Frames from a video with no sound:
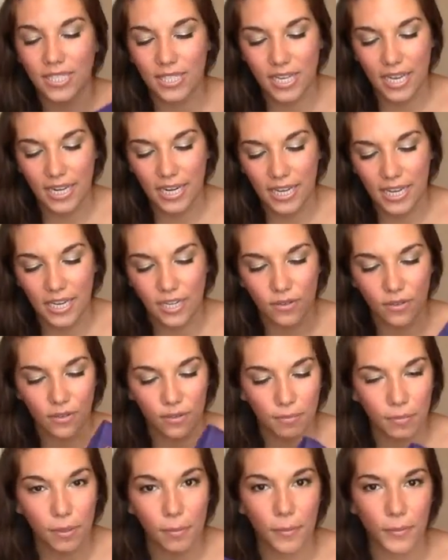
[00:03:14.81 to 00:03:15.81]
studded,
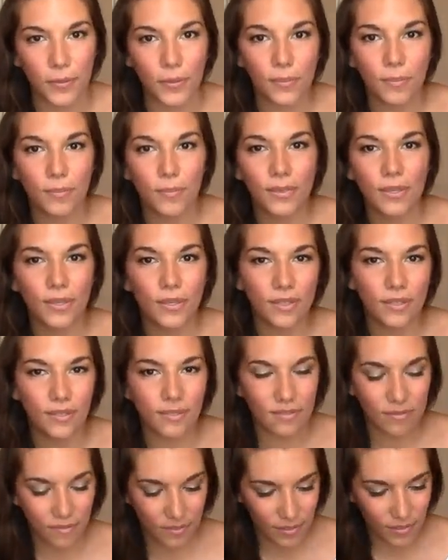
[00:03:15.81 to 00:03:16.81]
purple.
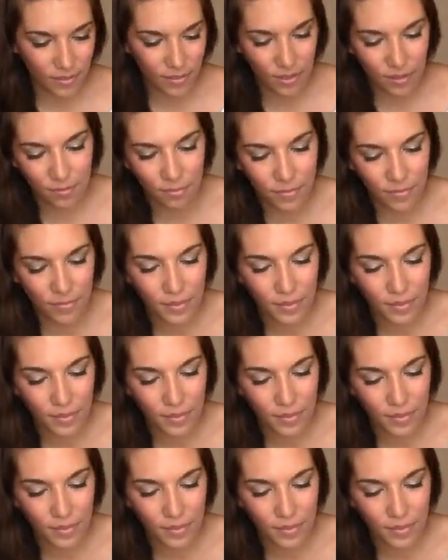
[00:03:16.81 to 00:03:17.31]
Um,